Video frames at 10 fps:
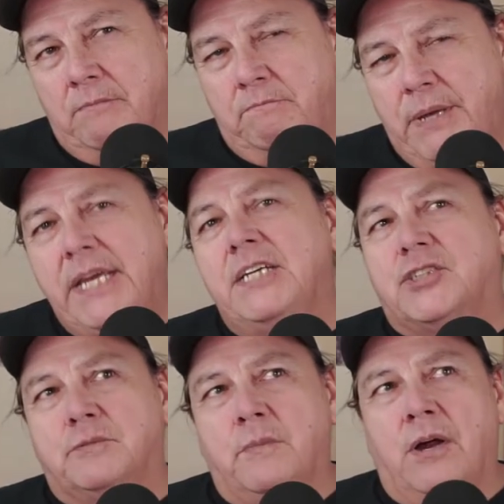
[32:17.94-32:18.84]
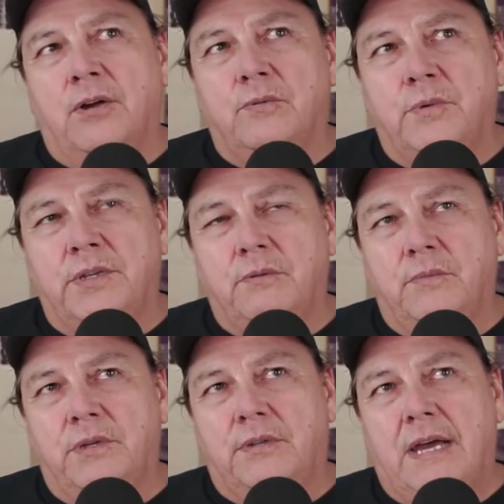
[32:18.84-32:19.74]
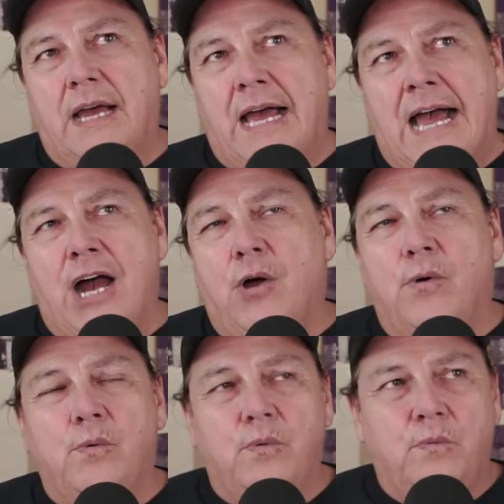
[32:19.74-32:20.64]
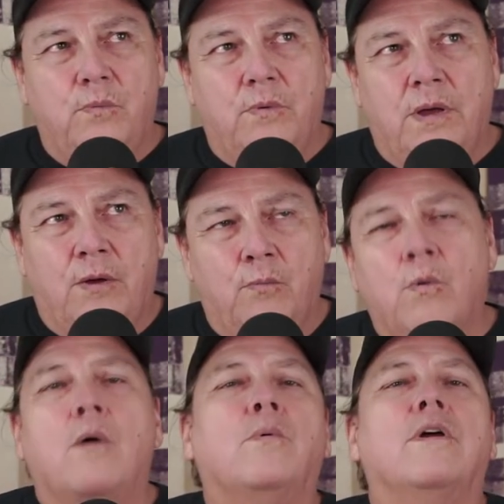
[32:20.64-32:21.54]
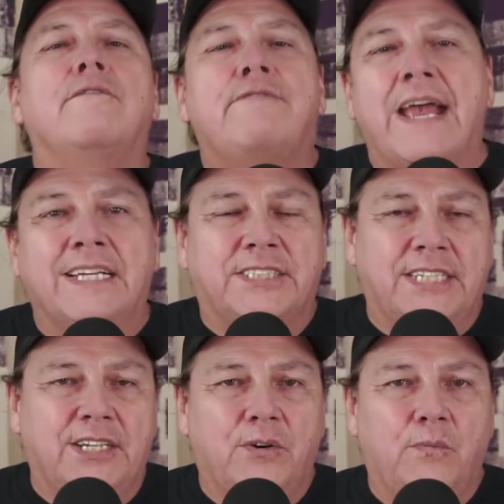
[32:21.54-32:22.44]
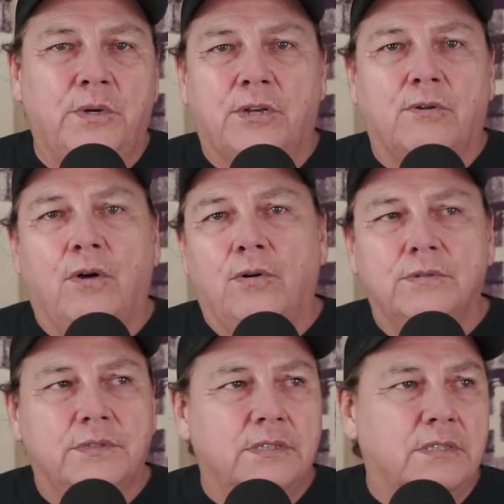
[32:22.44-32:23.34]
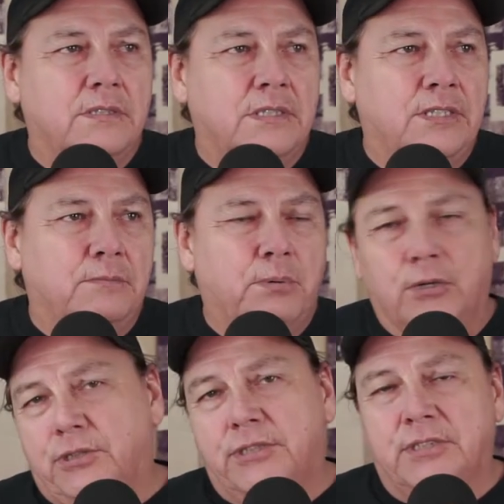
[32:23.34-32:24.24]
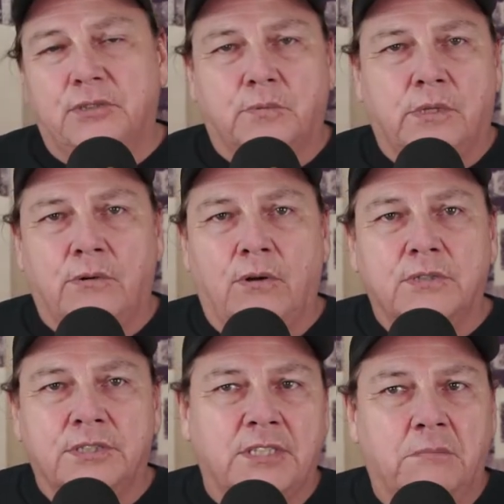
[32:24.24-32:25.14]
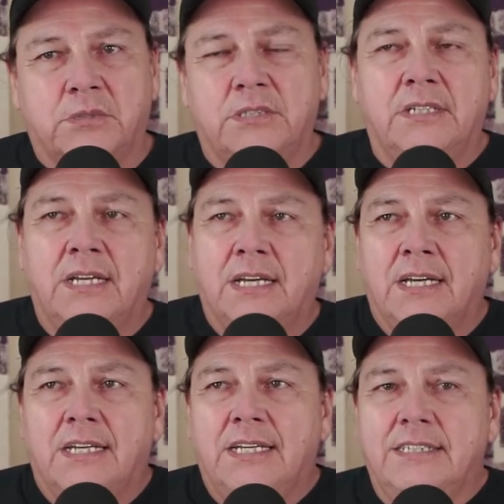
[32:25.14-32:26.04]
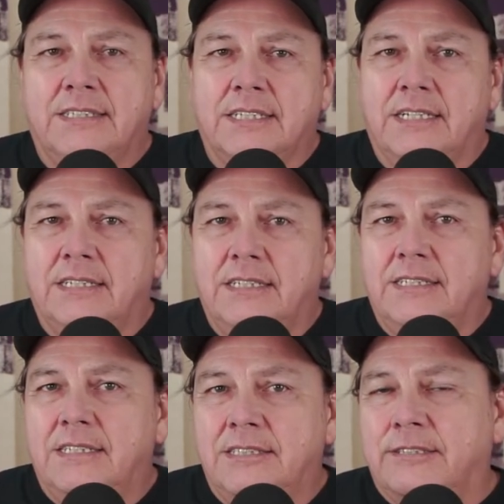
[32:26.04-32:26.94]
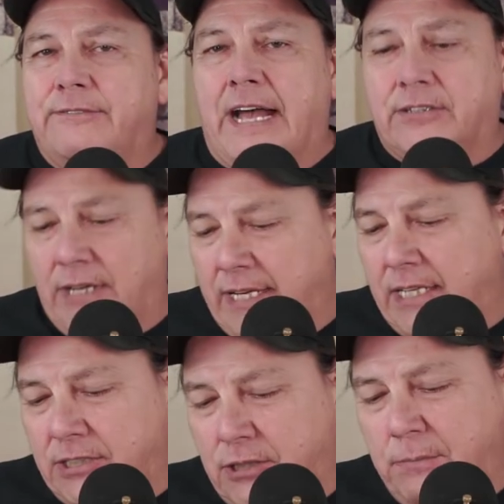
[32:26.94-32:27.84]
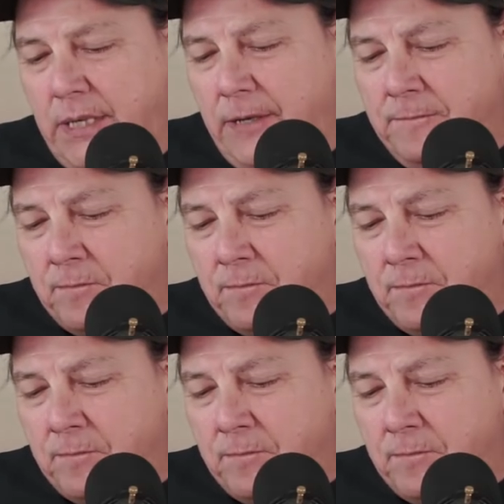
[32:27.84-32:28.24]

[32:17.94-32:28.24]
being smart with how what we're advancing with our own, you know, purchases, with our own consumption is a factor, and it should be